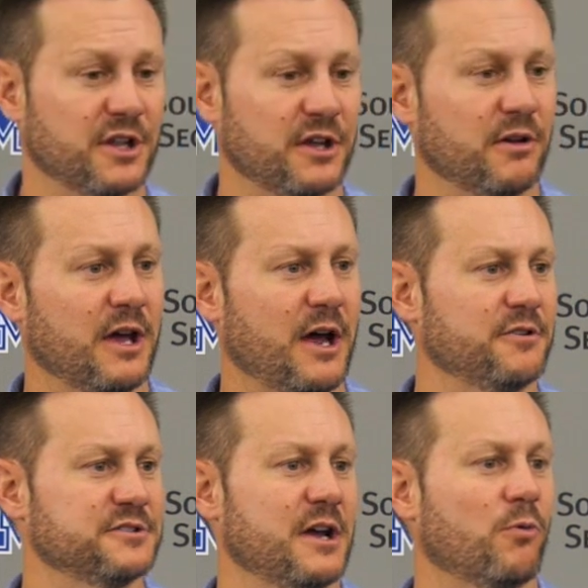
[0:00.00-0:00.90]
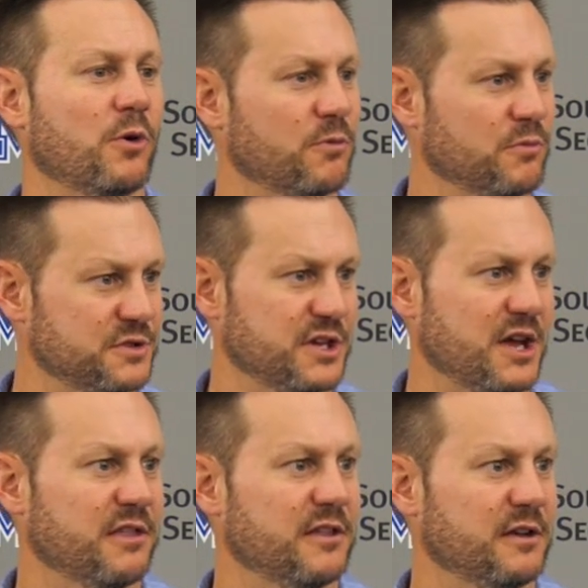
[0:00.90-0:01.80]
like how does that work with
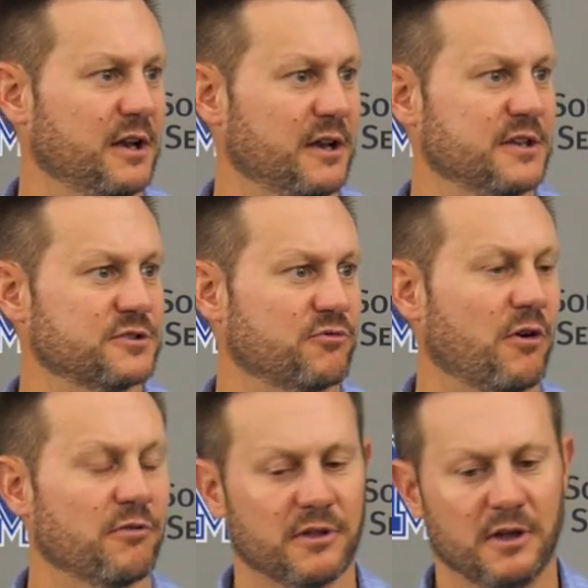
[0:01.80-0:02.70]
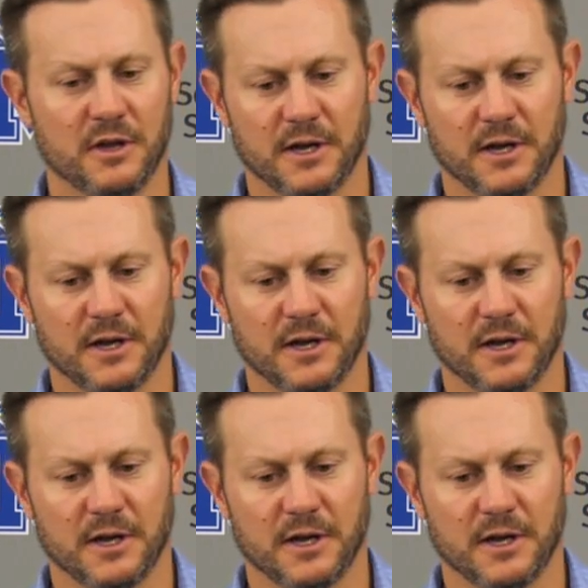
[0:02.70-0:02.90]
Seth and, and his growth?